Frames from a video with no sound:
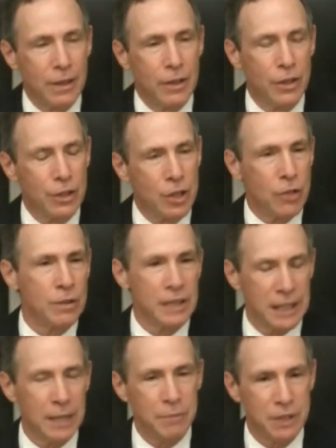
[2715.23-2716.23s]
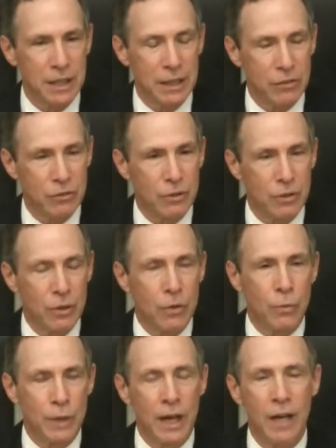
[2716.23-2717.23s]
the current EMTs,
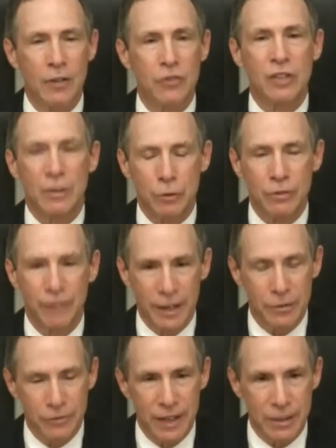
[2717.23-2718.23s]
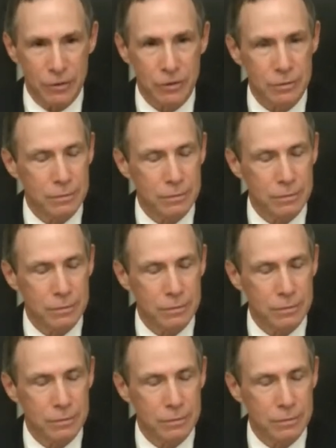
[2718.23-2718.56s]
we hired several firefighters.